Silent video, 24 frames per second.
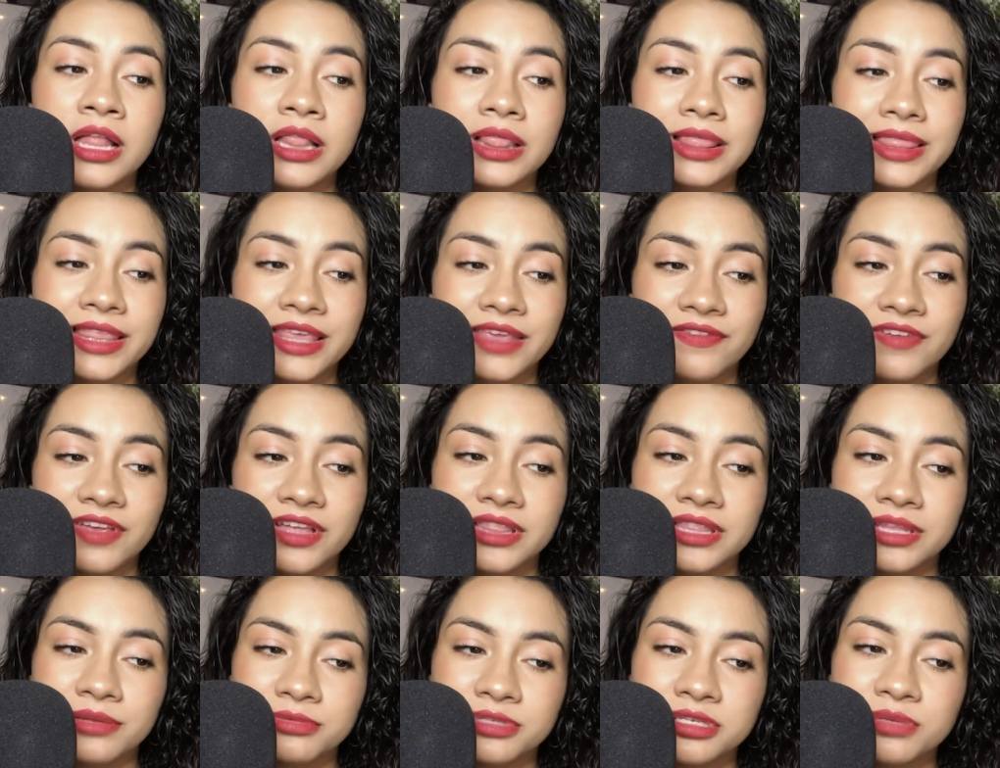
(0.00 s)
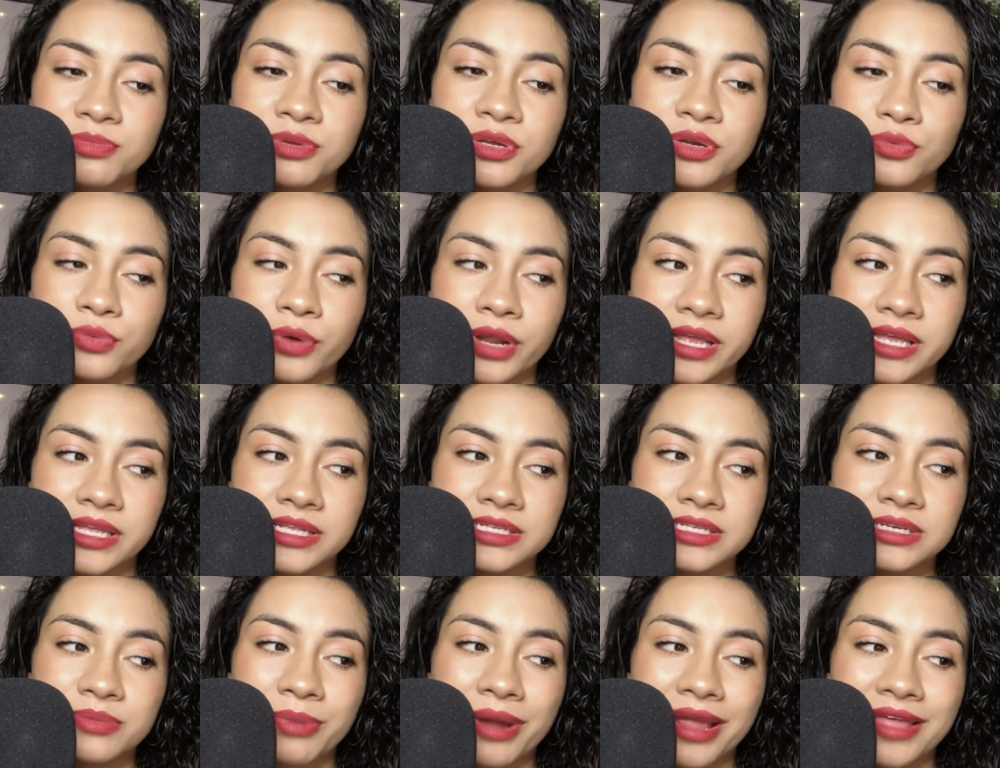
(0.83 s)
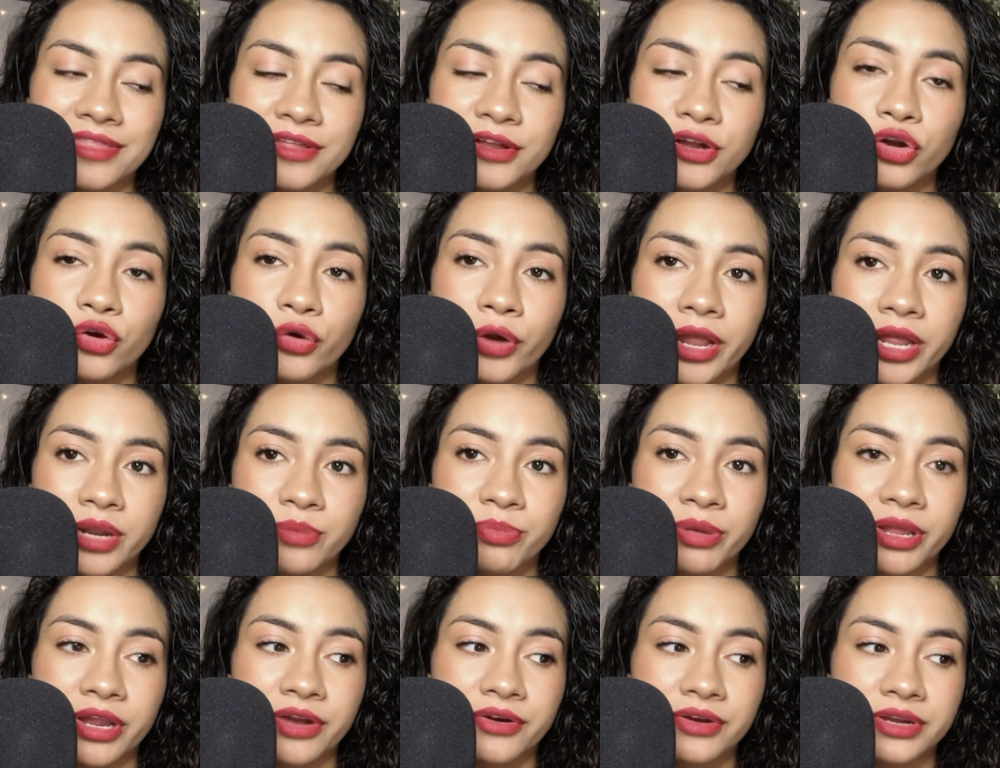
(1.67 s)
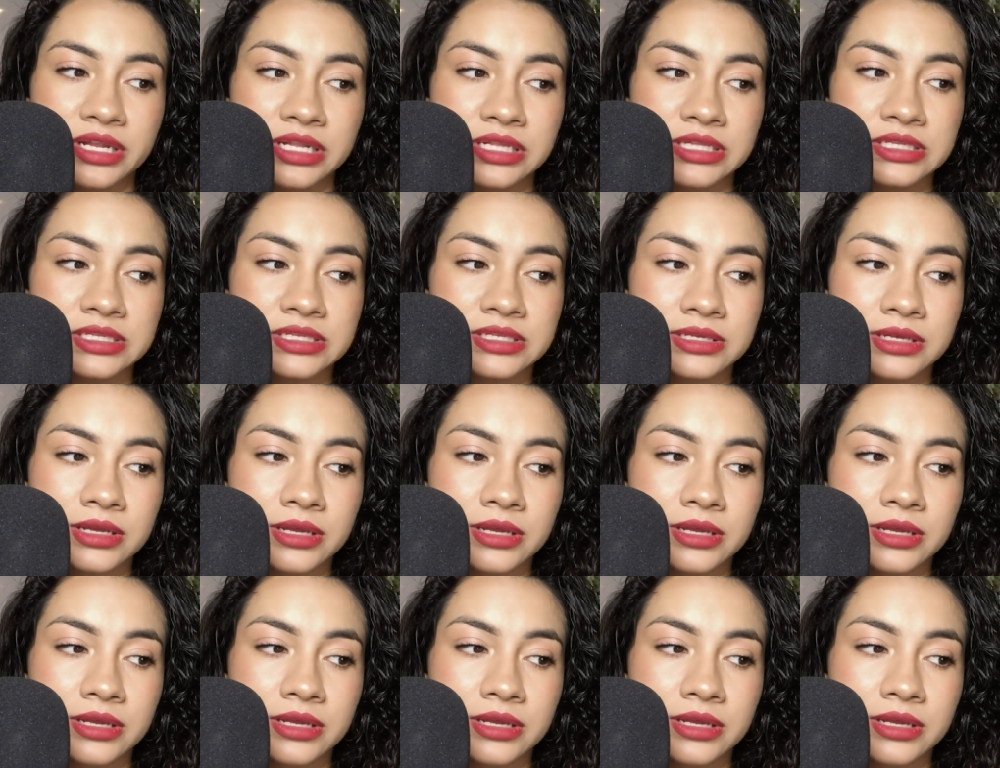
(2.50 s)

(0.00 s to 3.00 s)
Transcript: leaving them to be raised by their grandparents.